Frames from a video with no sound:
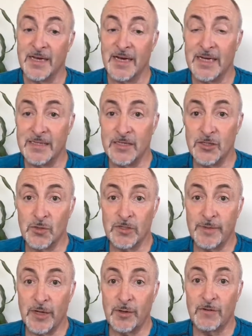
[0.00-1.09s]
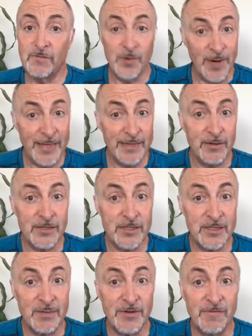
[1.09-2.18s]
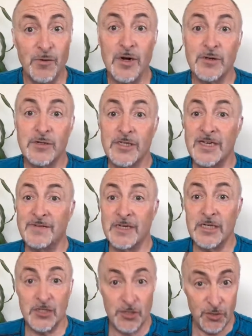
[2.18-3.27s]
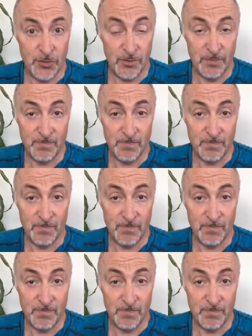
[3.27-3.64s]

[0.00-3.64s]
And these talks have been going on for a while now, because this is number four hundred seventy-two.